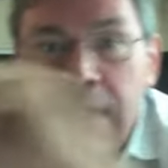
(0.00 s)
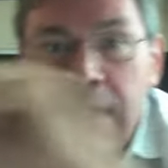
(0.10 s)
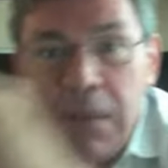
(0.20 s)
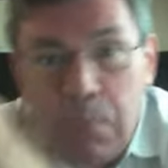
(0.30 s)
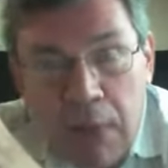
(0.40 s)

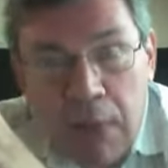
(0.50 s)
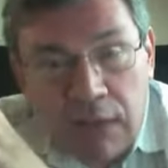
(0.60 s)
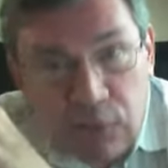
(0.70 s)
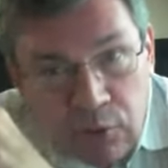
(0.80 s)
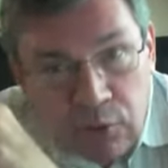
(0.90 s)
then
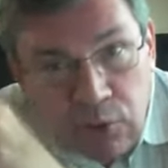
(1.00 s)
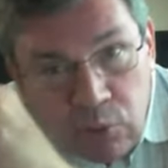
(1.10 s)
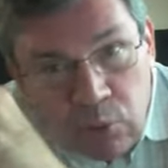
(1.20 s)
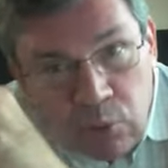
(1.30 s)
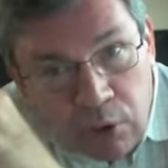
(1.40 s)
practical
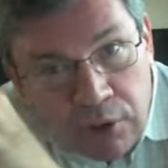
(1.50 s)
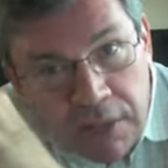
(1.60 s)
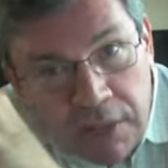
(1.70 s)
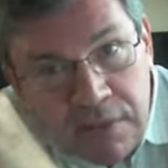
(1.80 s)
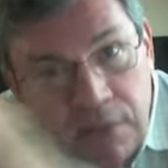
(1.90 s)
work in the